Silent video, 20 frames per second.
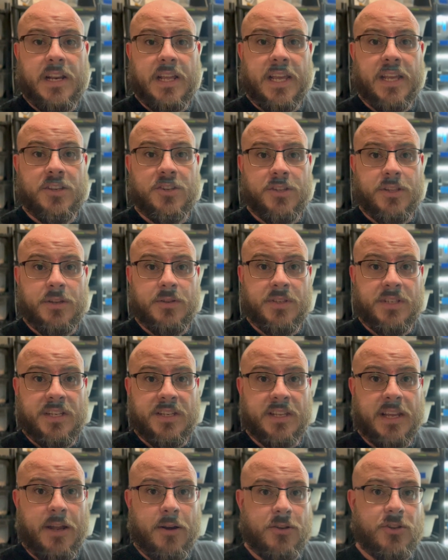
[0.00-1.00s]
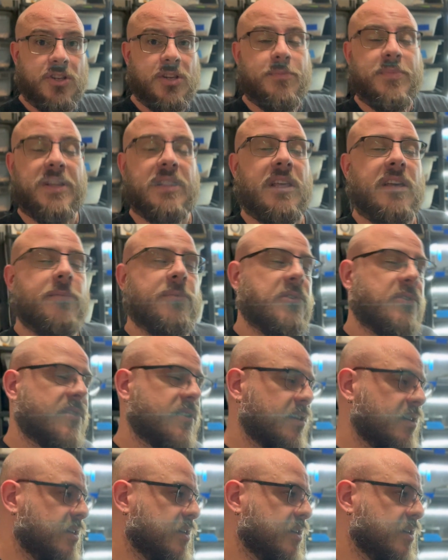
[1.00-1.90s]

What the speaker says: to get you those discounted shipping labels.